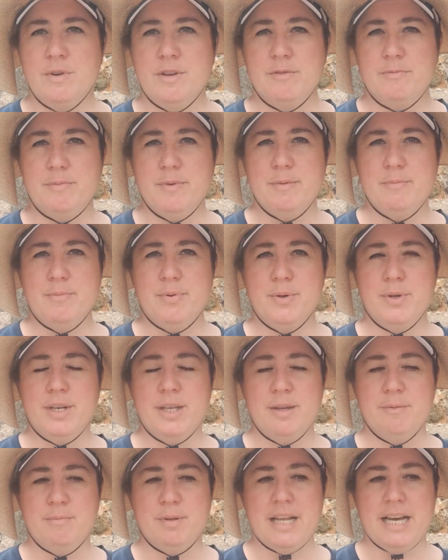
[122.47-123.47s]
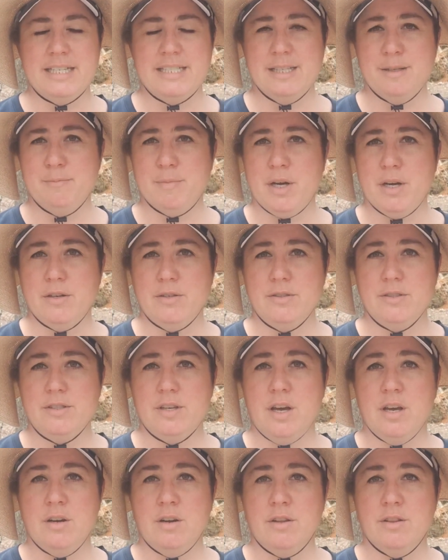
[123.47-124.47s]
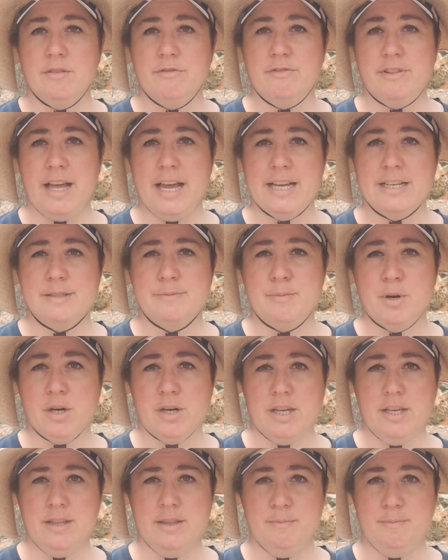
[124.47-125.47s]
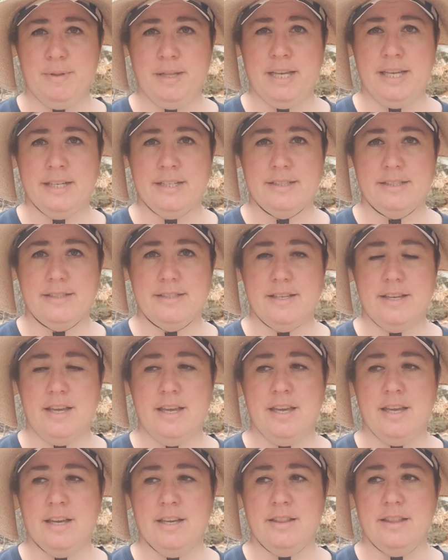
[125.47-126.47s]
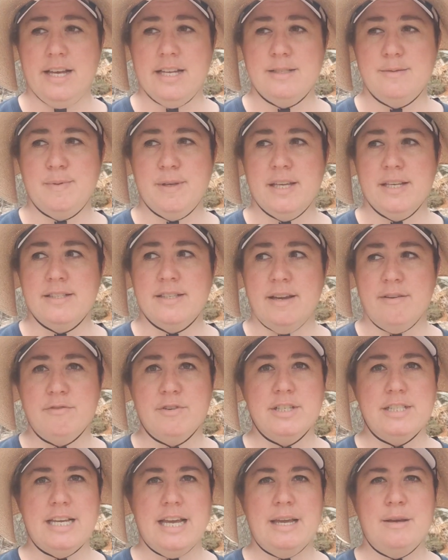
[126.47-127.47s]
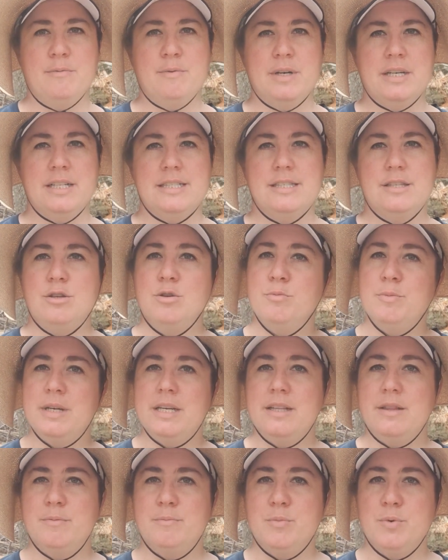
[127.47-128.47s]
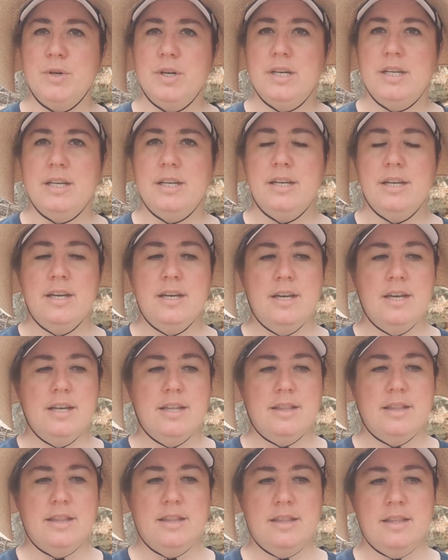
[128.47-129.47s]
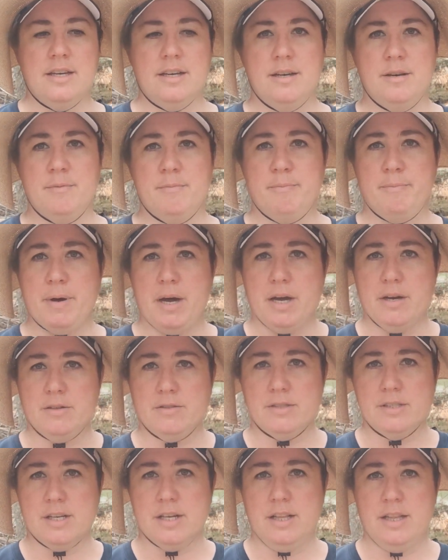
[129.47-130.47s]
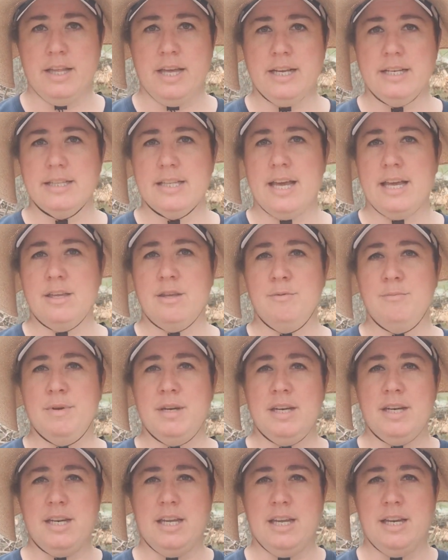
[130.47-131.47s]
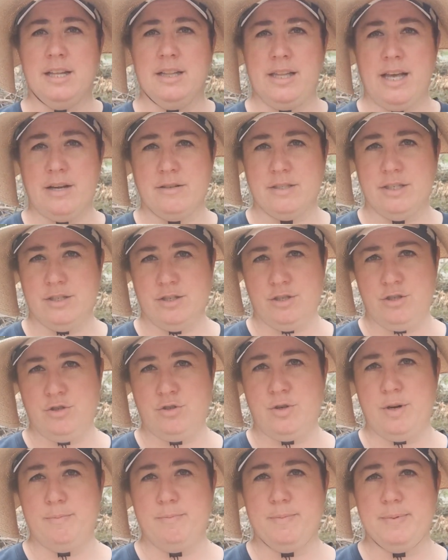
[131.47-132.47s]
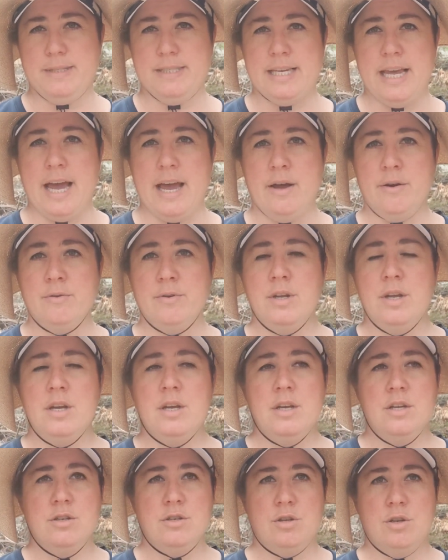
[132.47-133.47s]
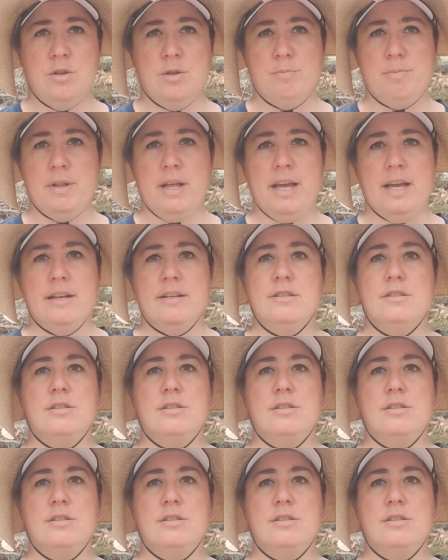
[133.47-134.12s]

We've been putting plastic bottles on all the flags marking the plants, and that's because every day when it's humid in the morning, the bottles collect that humidity and allows it to drip down to the plant.